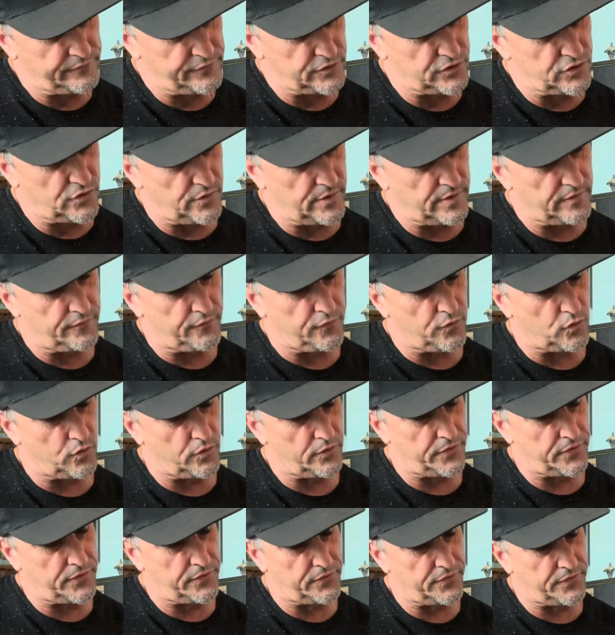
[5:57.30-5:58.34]
you're doing
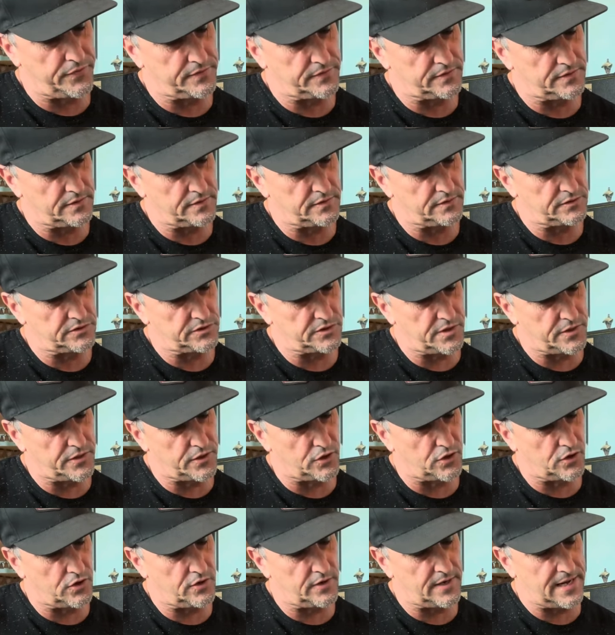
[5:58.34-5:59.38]
fourth,
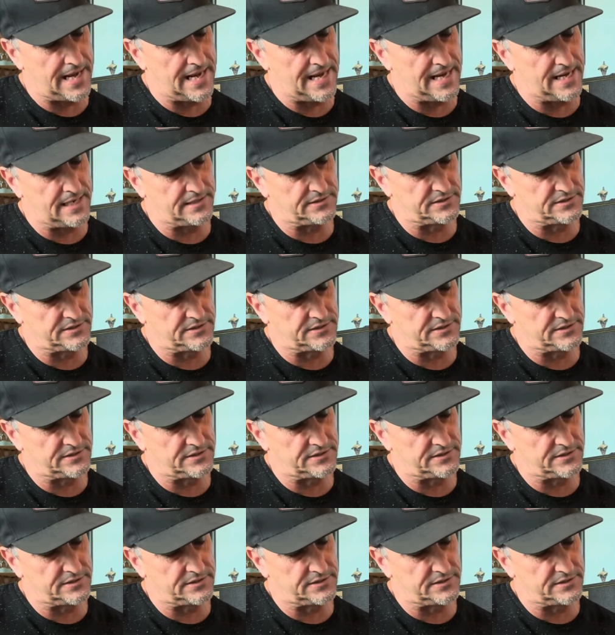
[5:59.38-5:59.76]
third, and